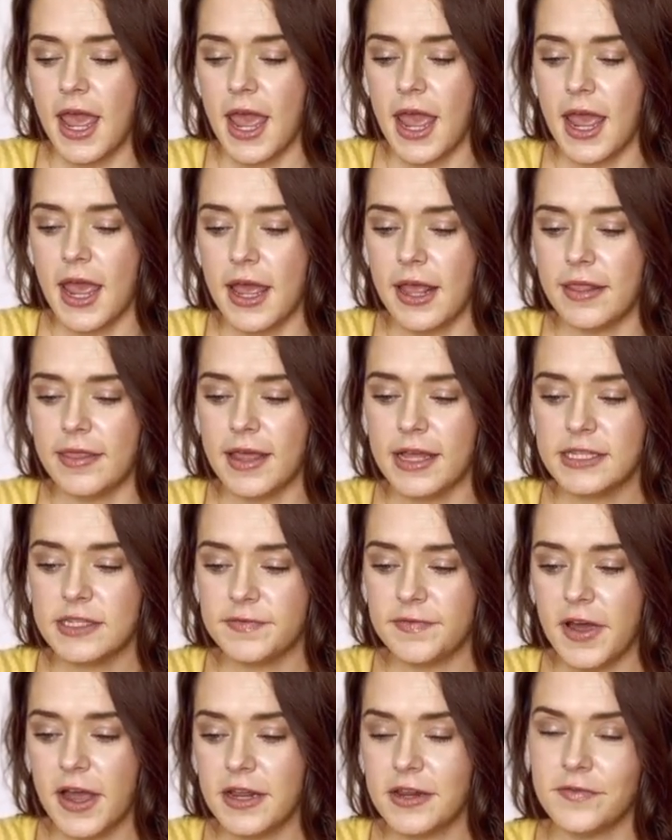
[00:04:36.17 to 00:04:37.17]
And that's
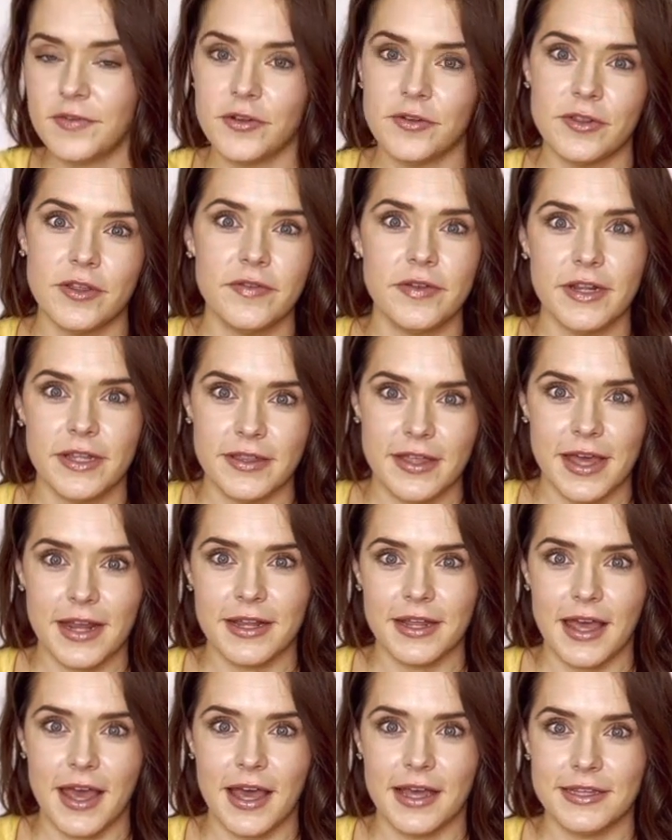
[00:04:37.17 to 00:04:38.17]
fine if you're living in
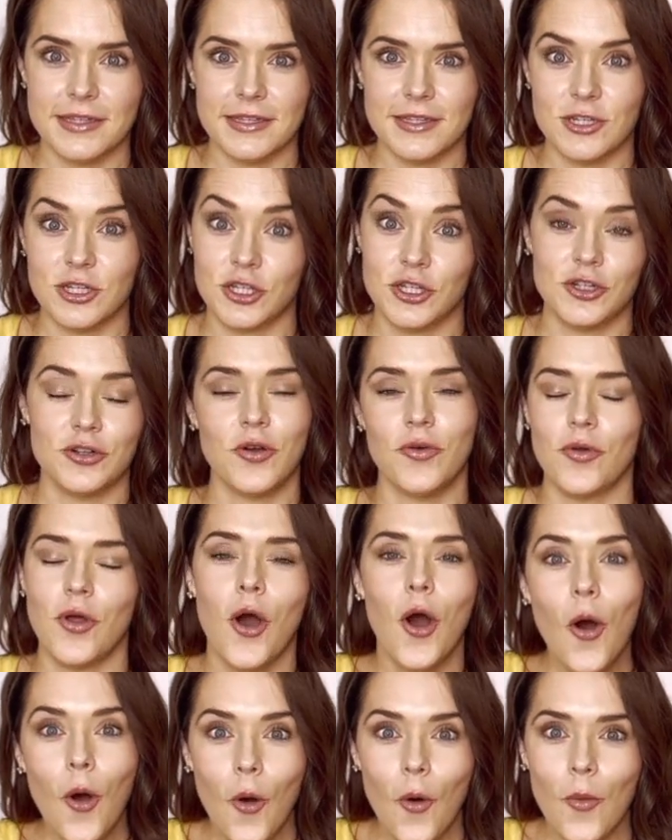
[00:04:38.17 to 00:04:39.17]
that as just your own
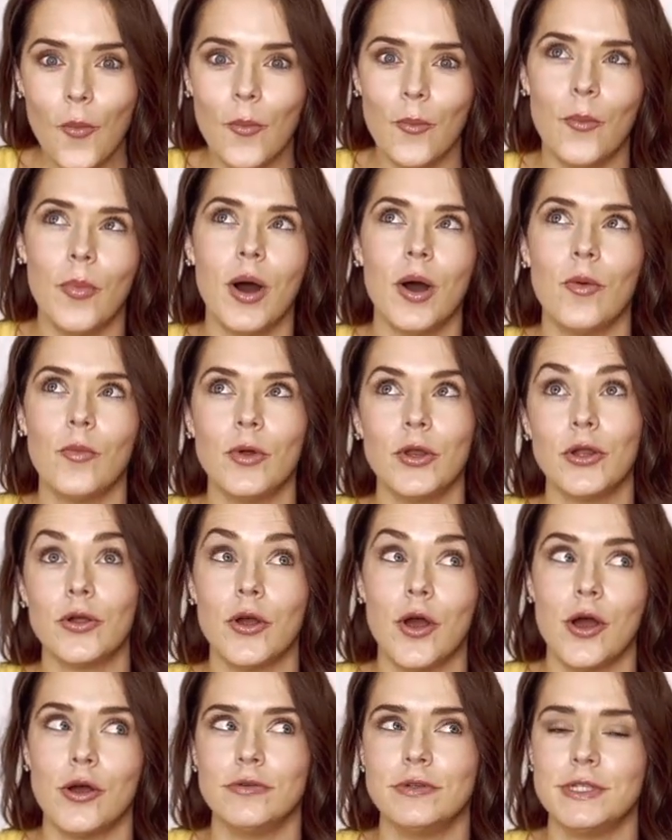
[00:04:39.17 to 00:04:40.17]
home, but when
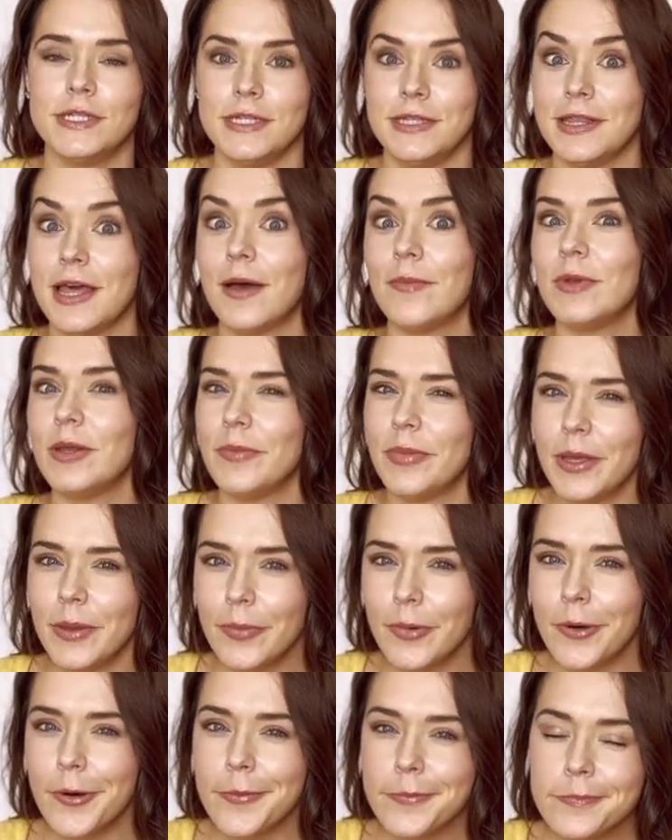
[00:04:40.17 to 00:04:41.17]
you're hosting that many
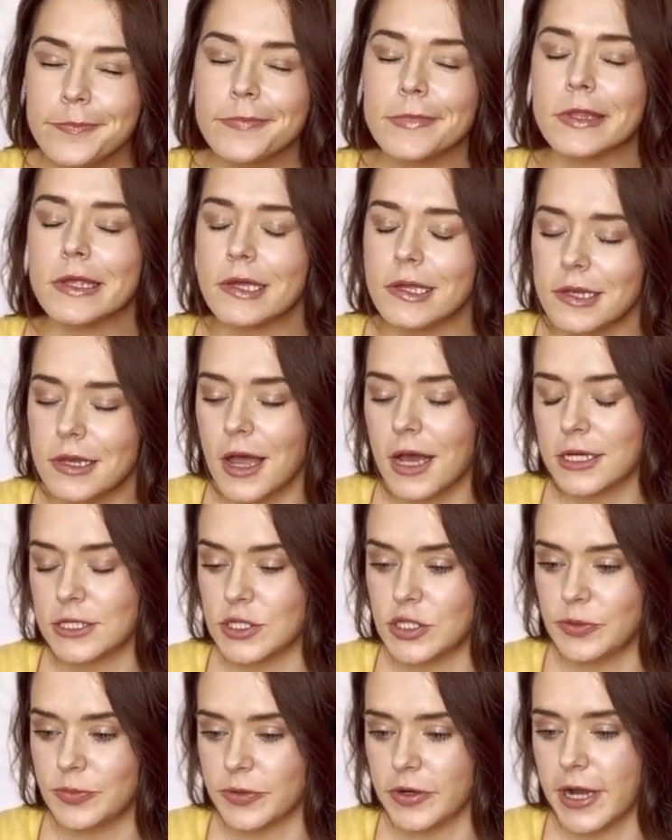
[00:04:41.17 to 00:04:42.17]
people, not
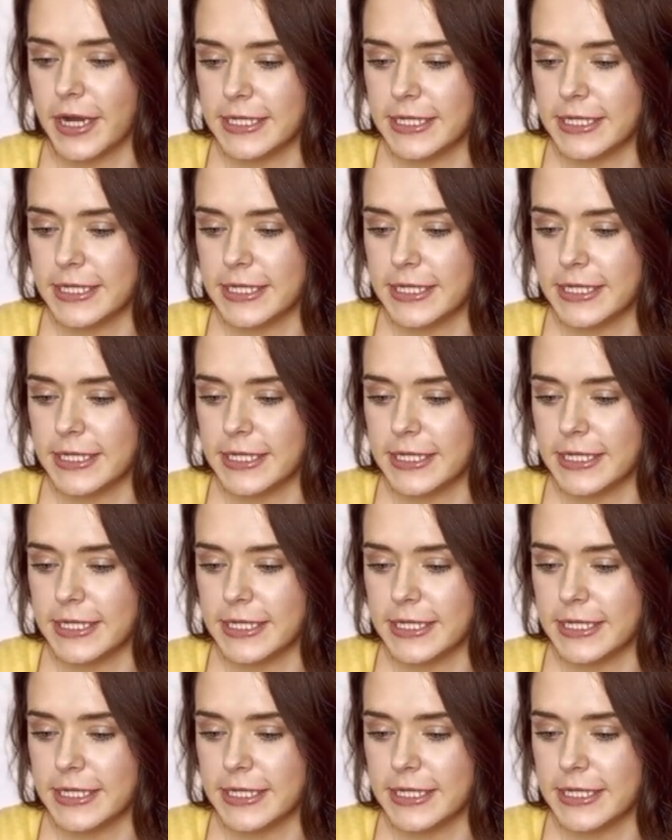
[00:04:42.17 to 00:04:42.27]
super